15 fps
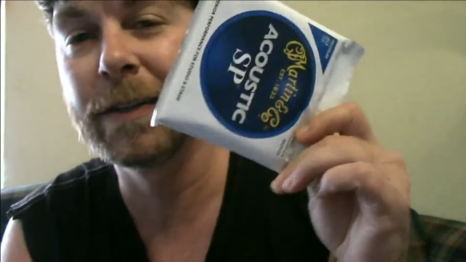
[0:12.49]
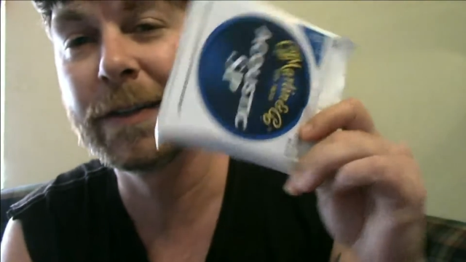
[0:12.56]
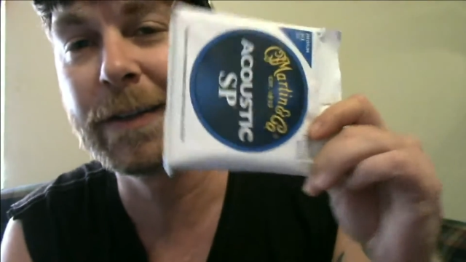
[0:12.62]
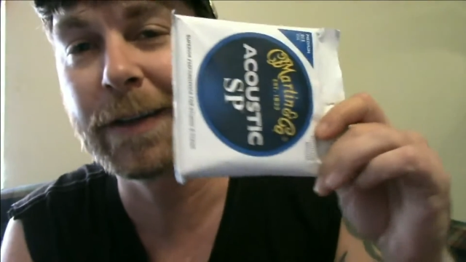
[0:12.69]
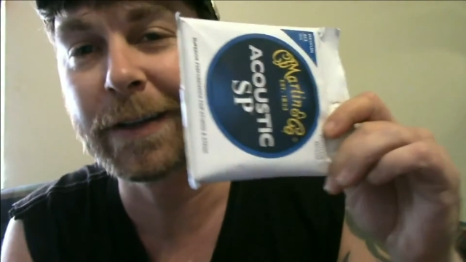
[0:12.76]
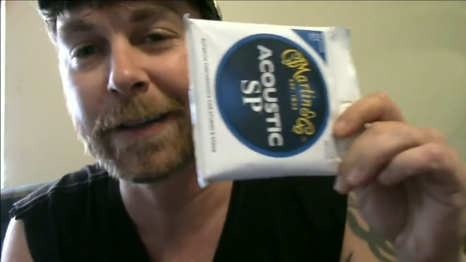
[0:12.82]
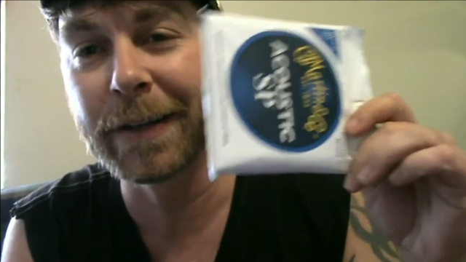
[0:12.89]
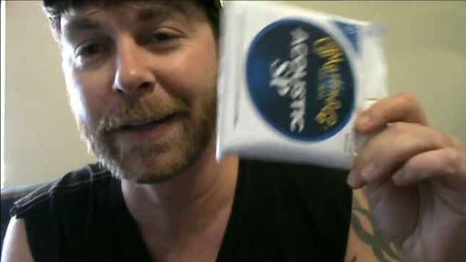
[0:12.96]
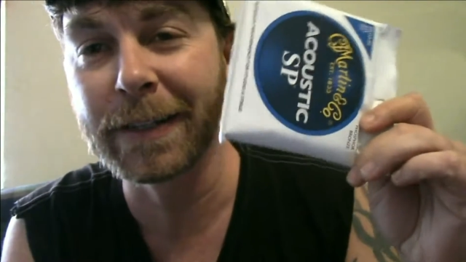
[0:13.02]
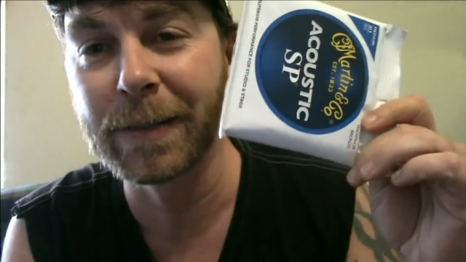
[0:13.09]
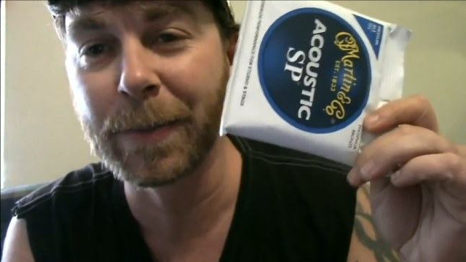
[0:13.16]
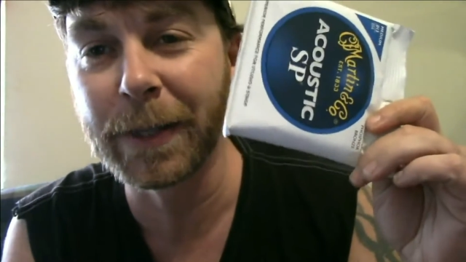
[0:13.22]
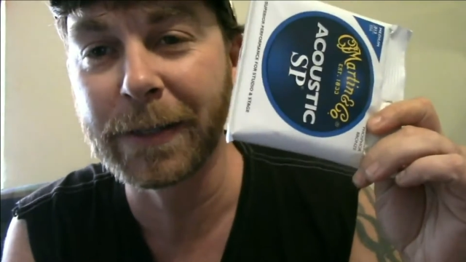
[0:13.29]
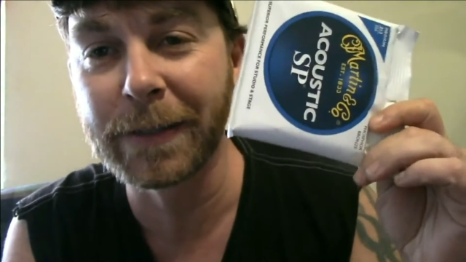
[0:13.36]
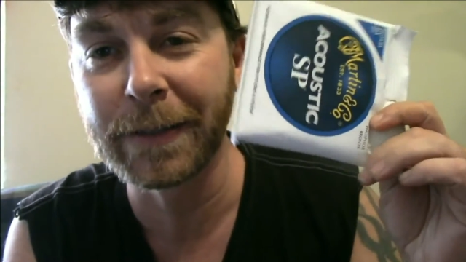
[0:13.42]
nothing
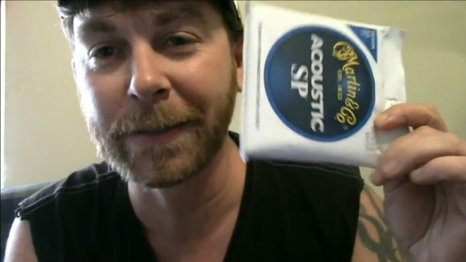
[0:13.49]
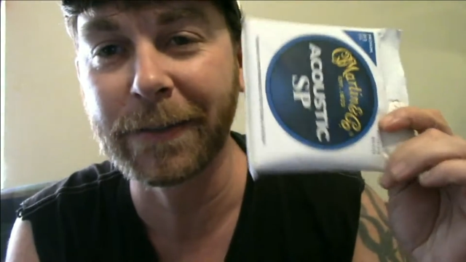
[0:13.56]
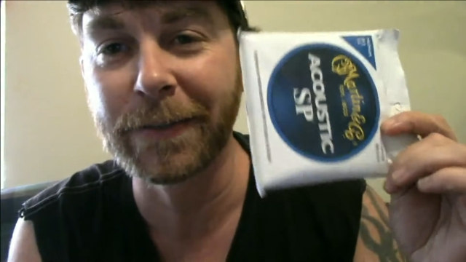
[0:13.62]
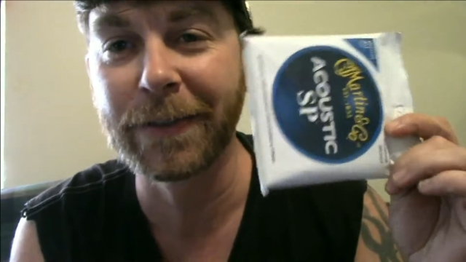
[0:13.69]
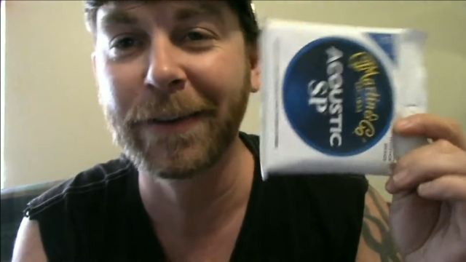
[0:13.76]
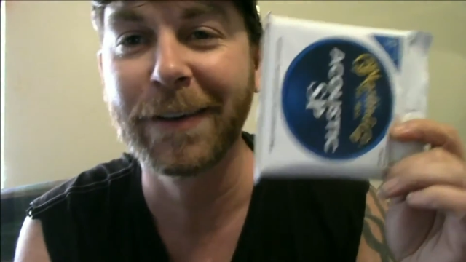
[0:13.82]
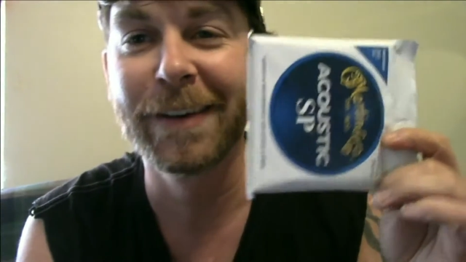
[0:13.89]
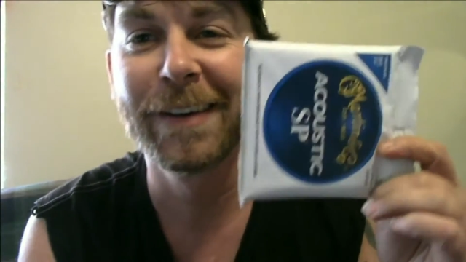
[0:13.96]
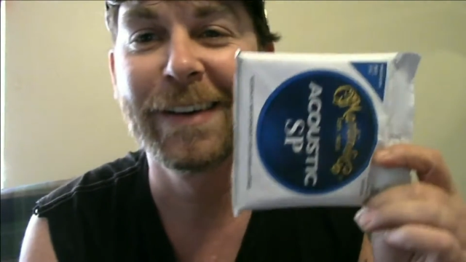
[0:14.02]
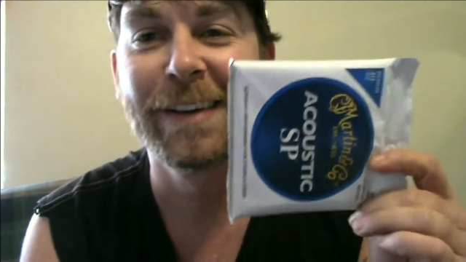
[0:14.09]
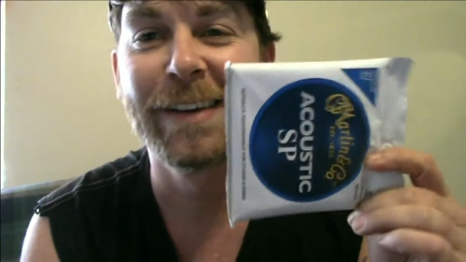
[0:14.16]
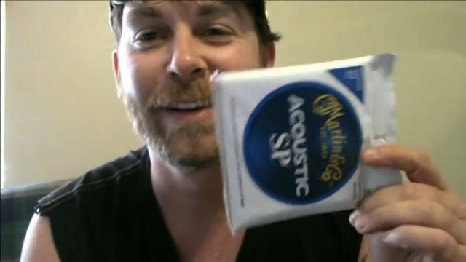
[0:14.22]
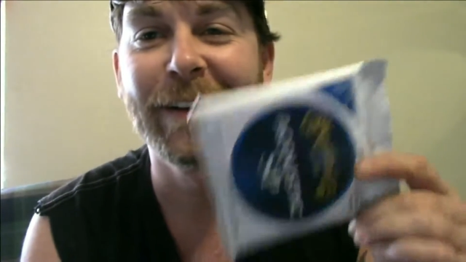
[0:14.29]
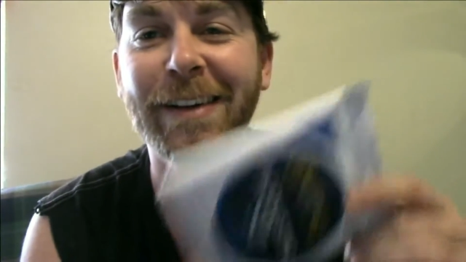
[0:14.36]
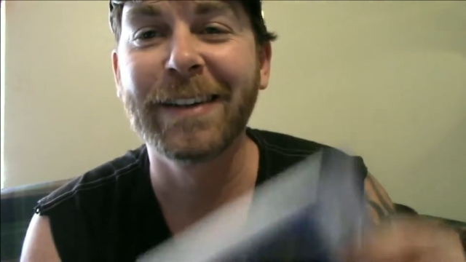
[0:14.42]
expensive,
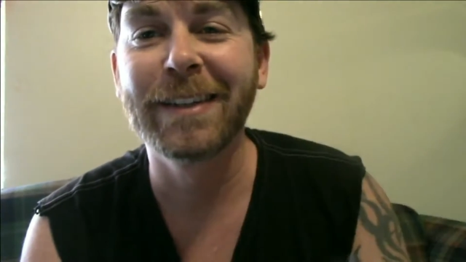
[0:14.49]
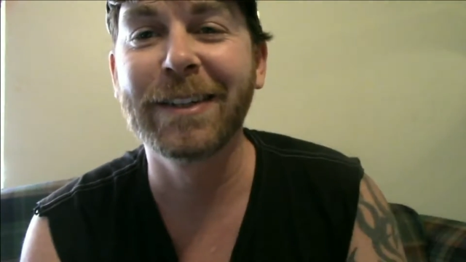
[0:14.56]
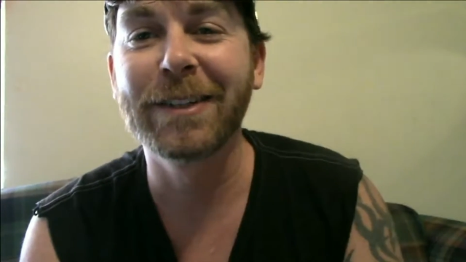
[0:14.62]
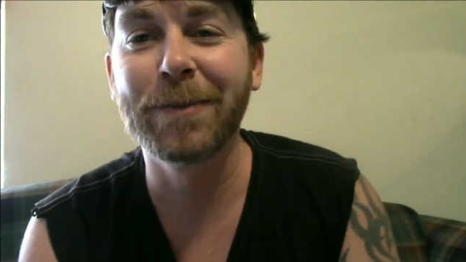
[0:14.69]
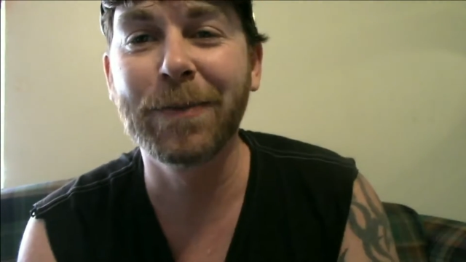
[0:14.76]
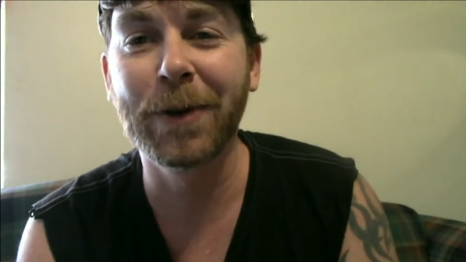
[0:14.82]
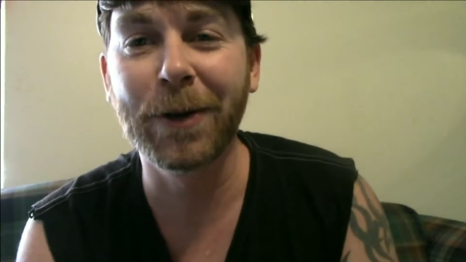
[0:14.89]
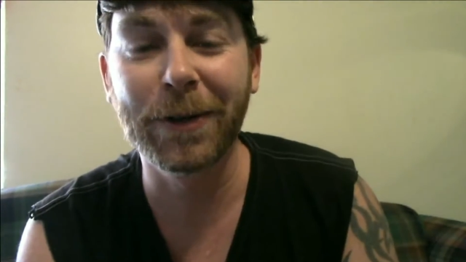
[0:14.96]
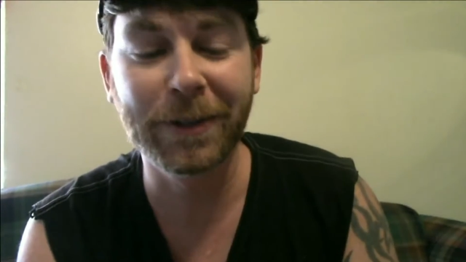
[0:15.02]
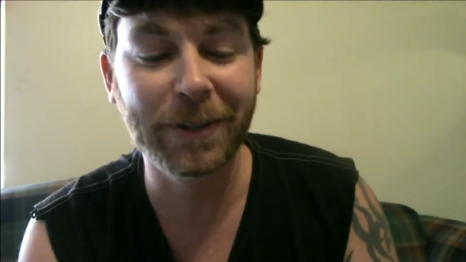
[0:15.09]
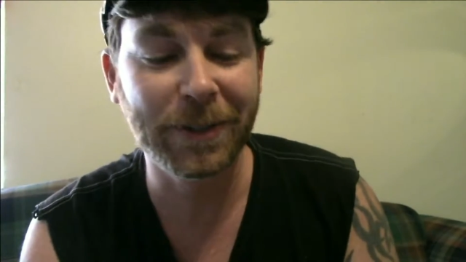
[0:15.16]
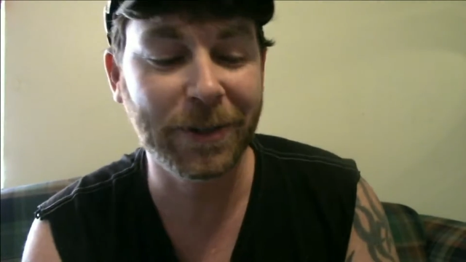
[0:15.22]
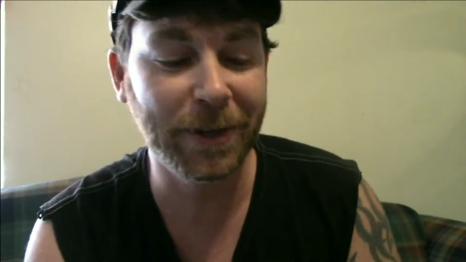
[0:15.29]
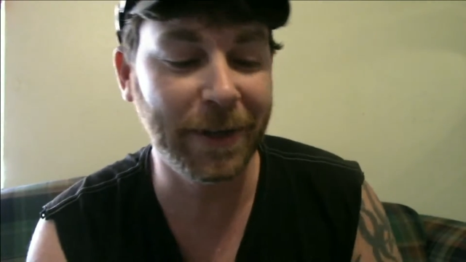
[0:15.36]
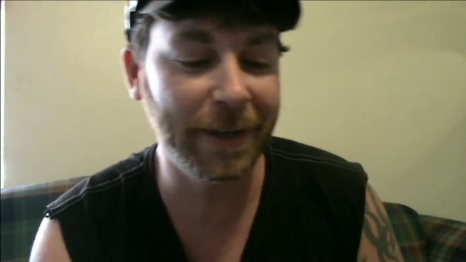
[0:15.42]
just some Martin
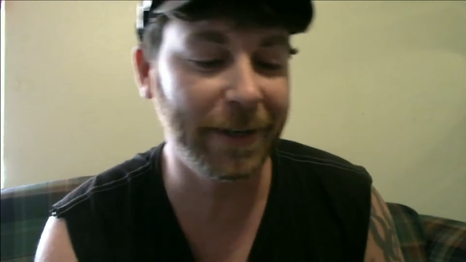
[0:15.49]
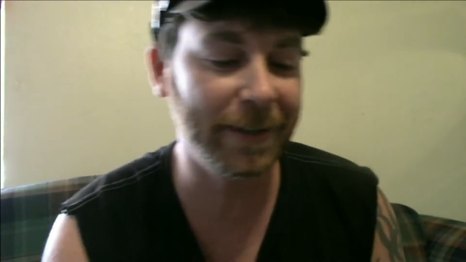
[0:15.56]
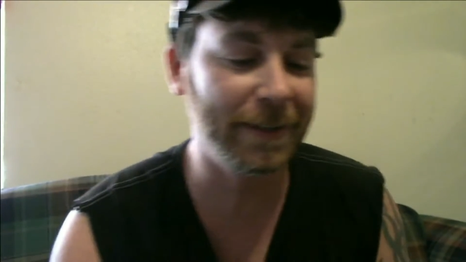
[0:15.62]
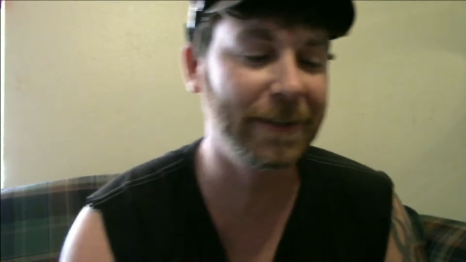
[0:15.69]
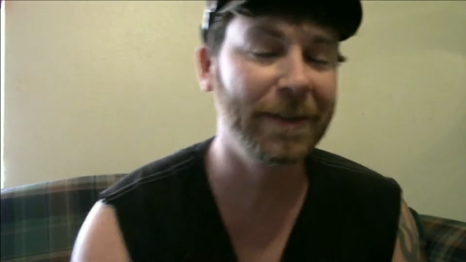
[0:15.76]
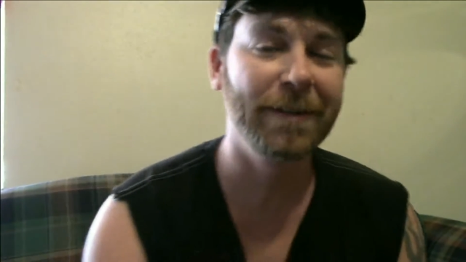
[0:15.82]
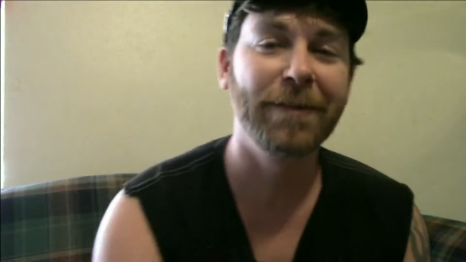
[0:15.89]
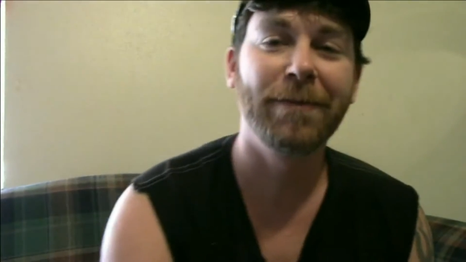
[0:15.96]
strings.